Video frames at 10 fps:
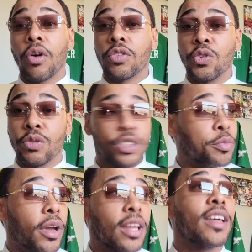All due
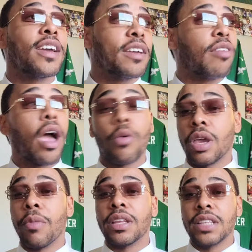respect, like, if Howie
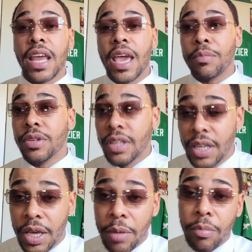can make that happen.
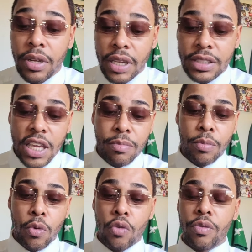But let's keep it
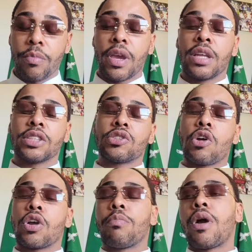moving, man. Let's
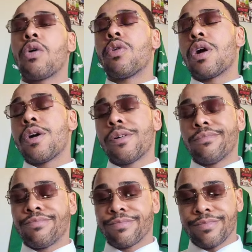talk about,
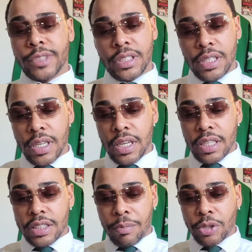um,
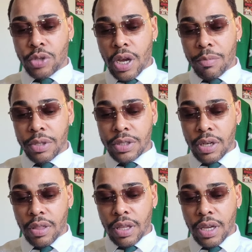us make sure I ain't missing
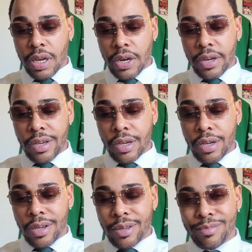nothing here.
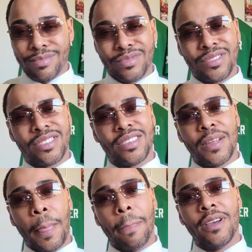Uh,
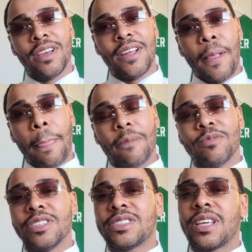
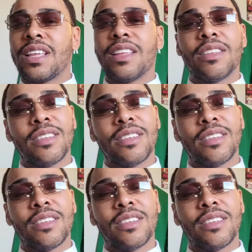let's, eh,